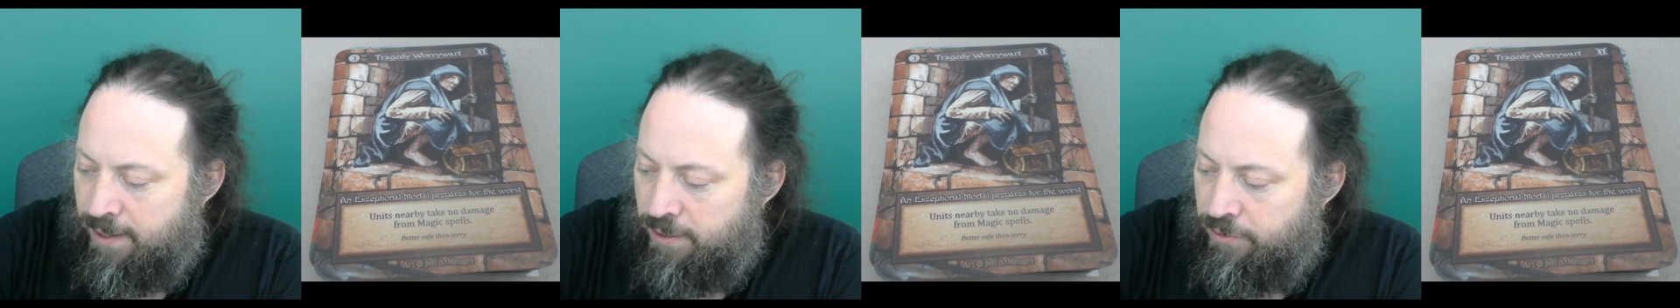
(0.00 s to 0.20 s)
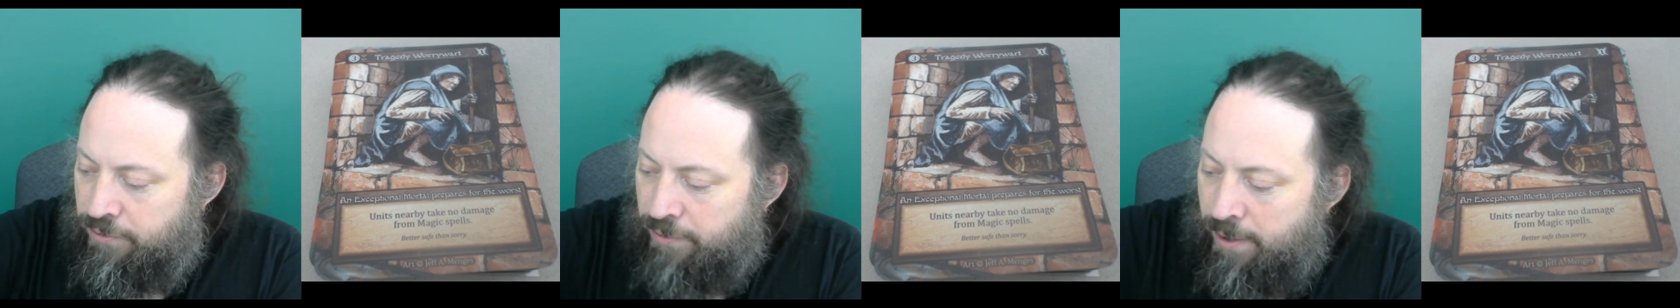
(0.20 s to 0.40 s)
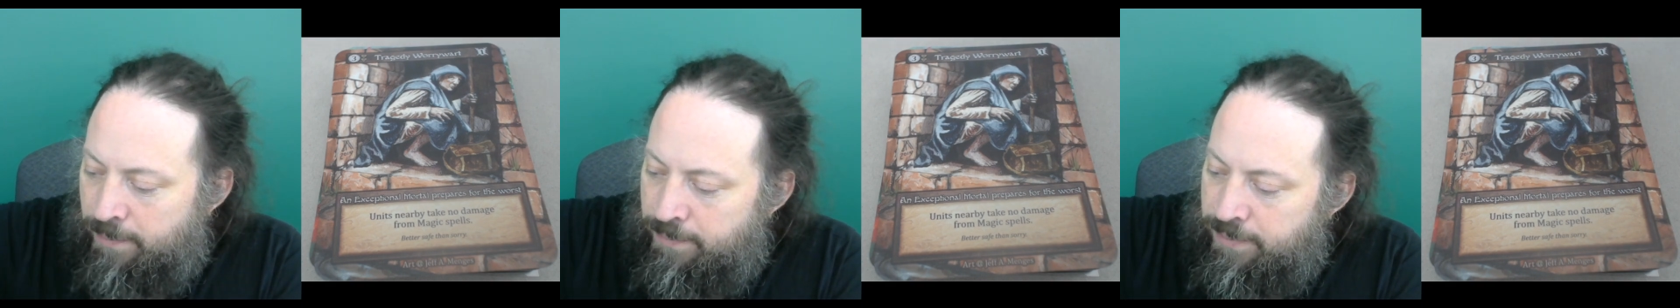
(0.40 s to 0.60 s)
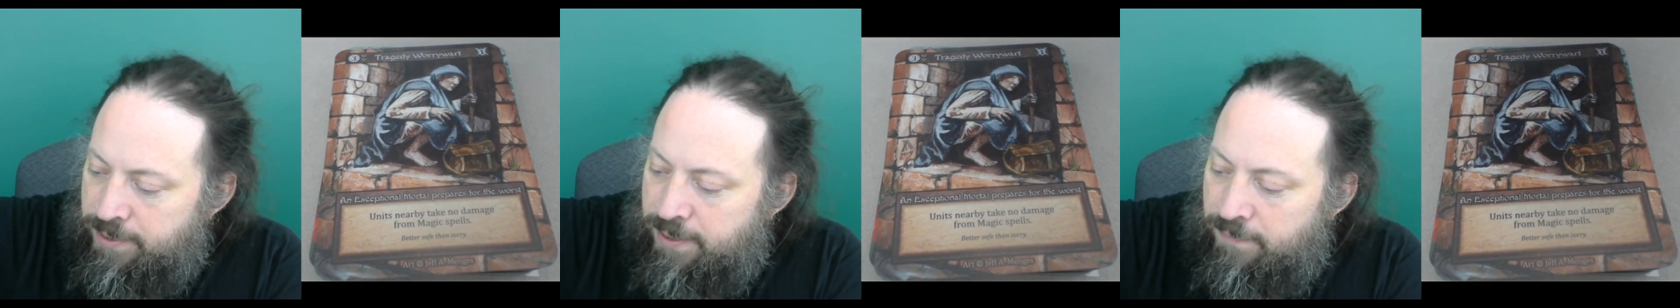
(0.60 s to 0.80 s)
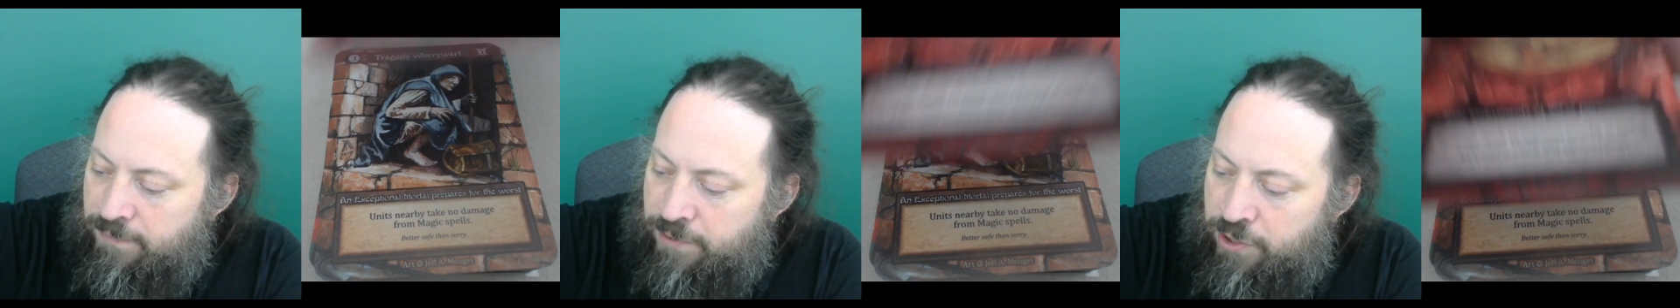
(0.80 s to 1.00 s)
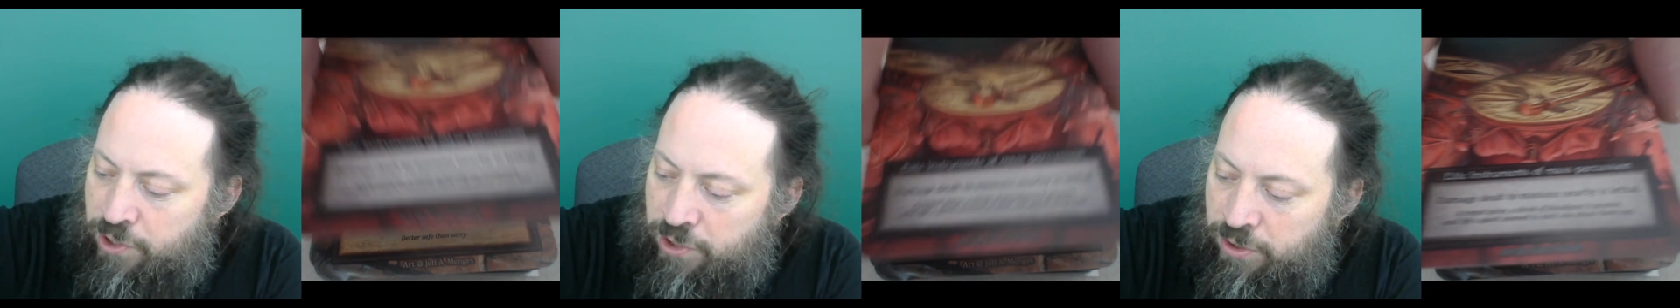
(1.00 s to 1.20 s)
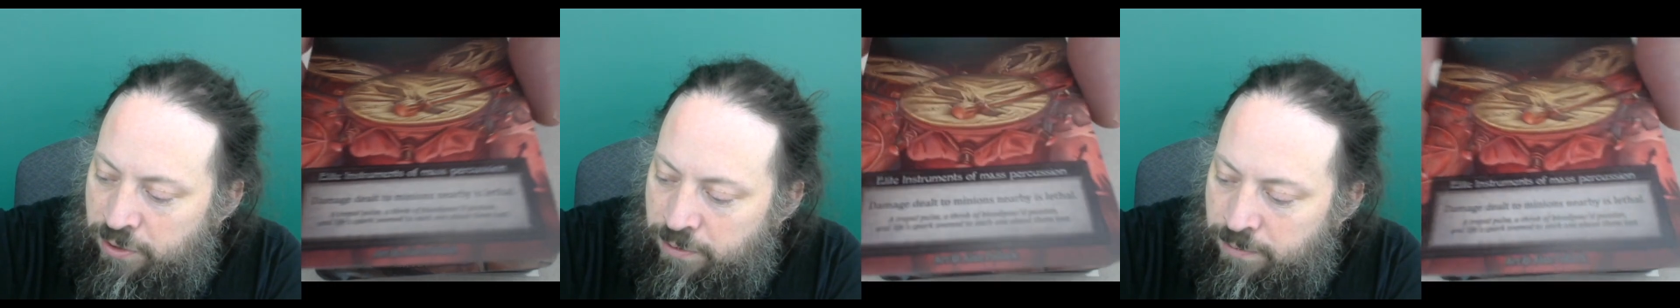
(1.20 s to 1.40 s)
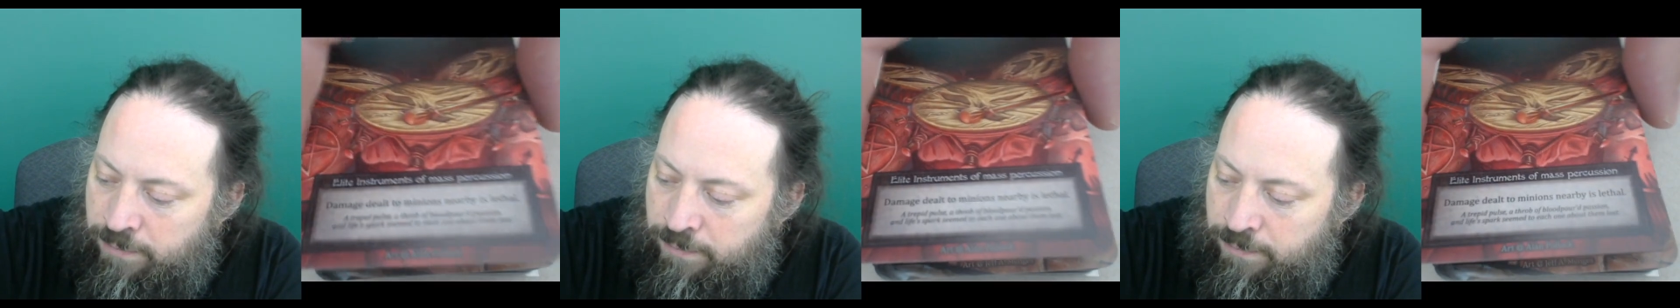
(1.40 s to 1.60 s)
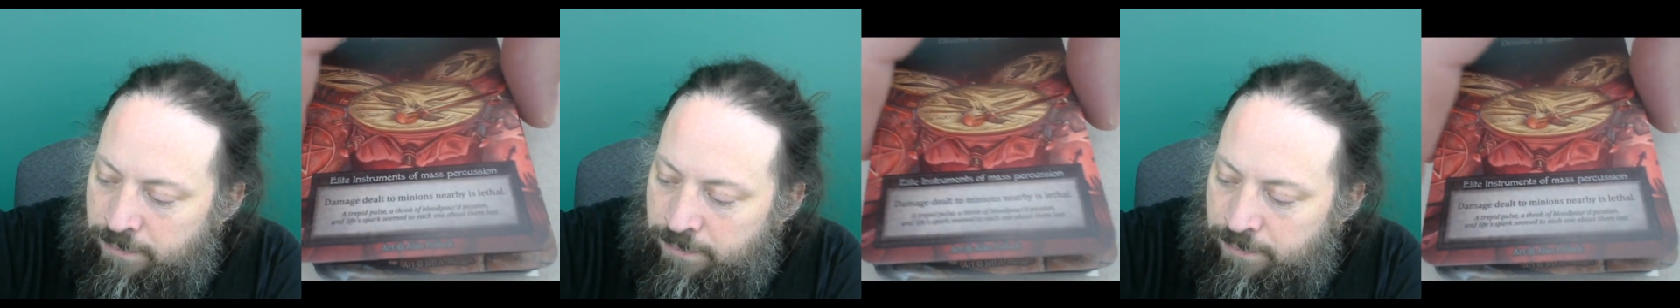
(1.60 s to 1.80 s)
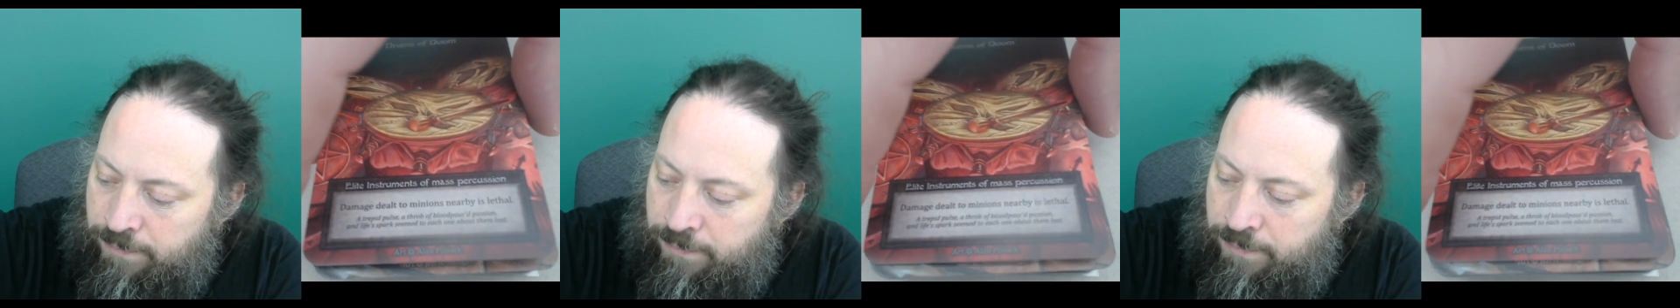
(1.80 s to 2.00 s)
Drums of
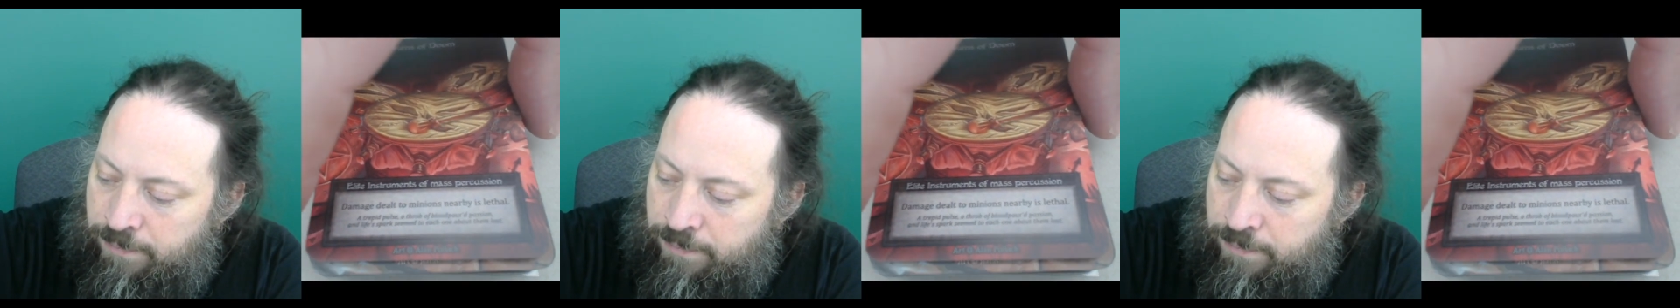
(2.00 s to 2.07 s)
Doom.